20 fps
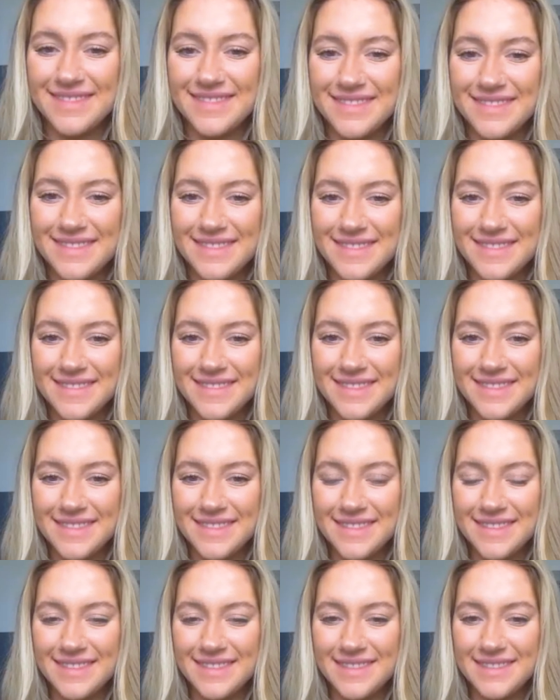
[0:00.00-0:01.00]

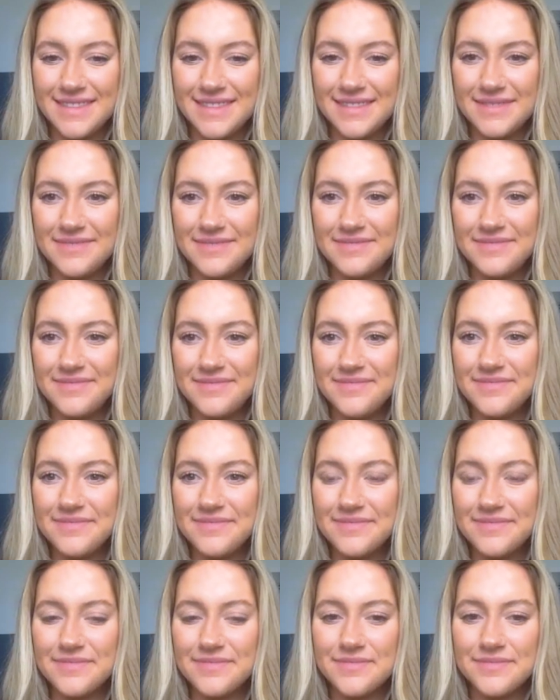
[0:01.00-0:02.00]

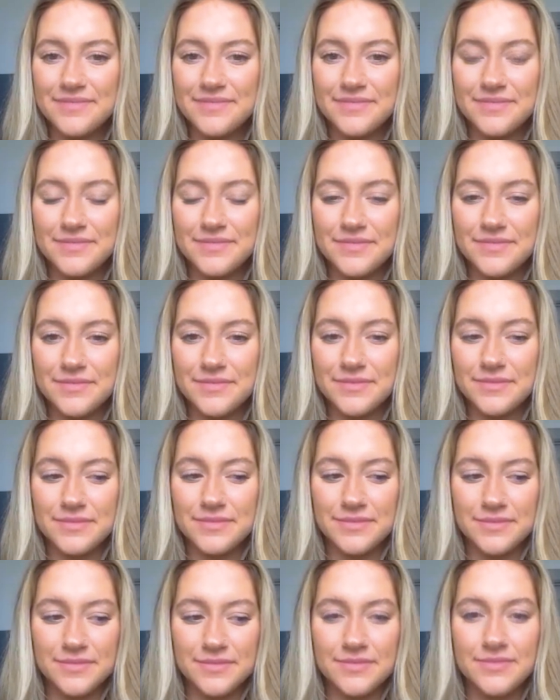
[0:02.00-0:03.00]

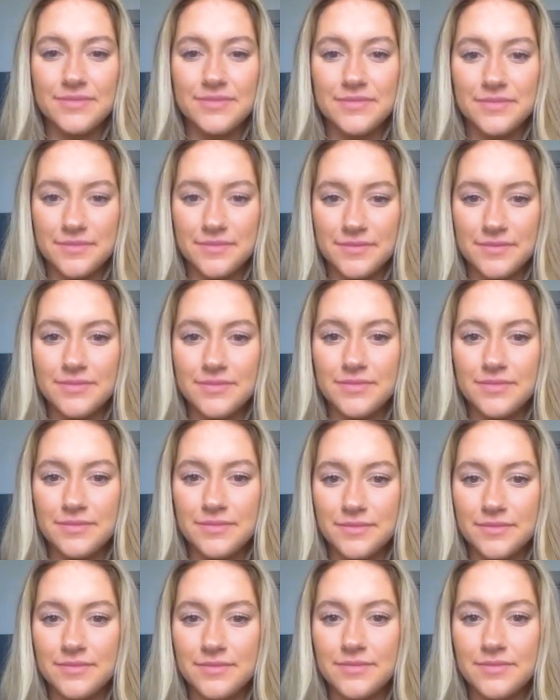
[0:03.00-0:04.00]

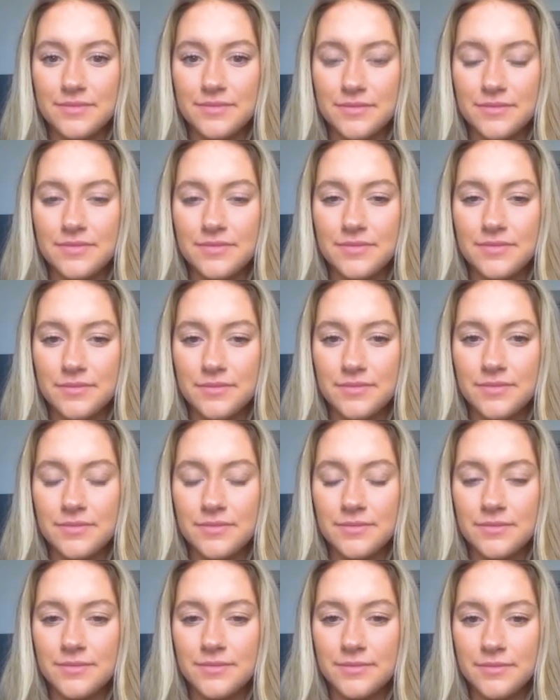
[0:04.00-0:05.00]
No words are spoken by the person on screen.